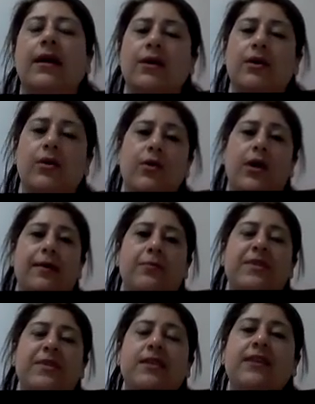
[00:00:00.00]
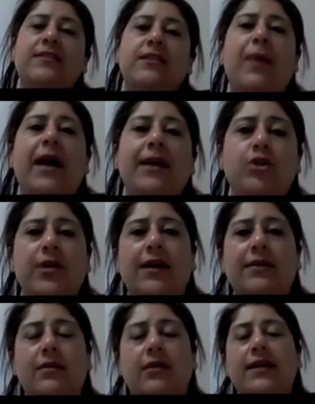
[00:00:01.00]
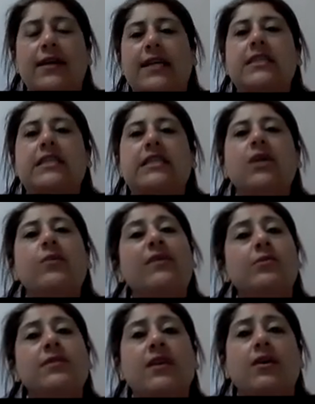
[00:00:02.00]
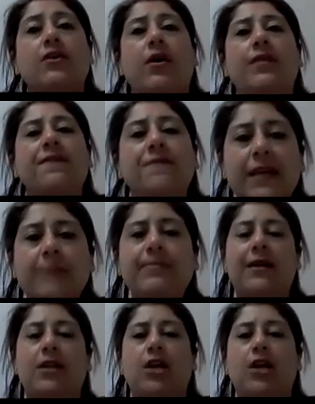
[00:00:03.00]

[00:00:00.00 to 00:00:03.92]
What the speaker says: All right, besides the patriarchal identity, we've also got the female